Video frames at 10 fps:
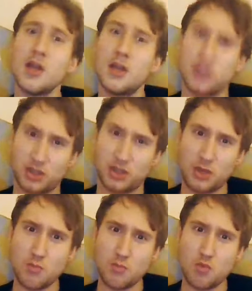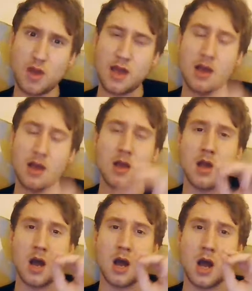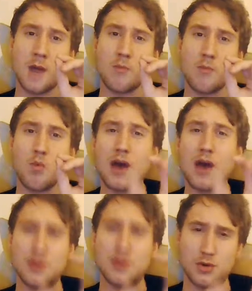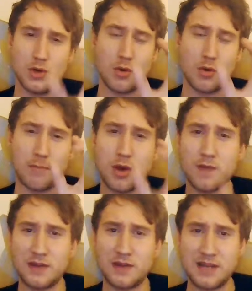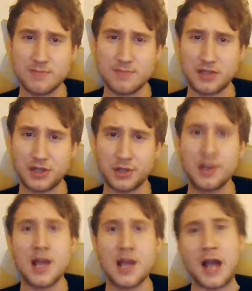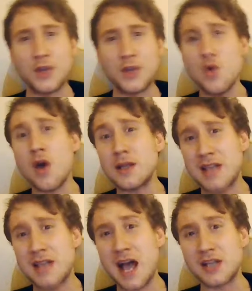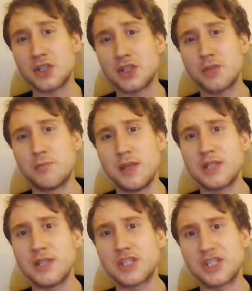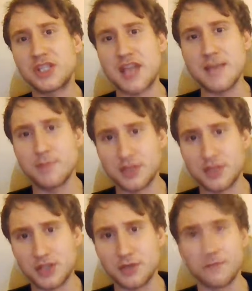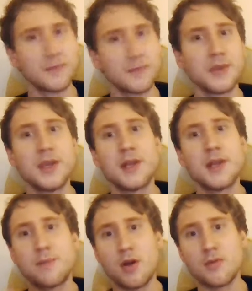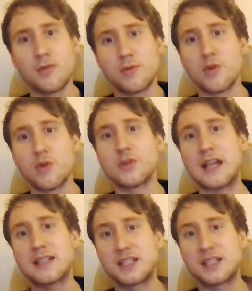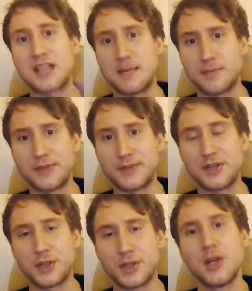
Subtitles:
somewhere where you are perfectly in position, and your task should be to stay in position, pot the balls and to stay in position.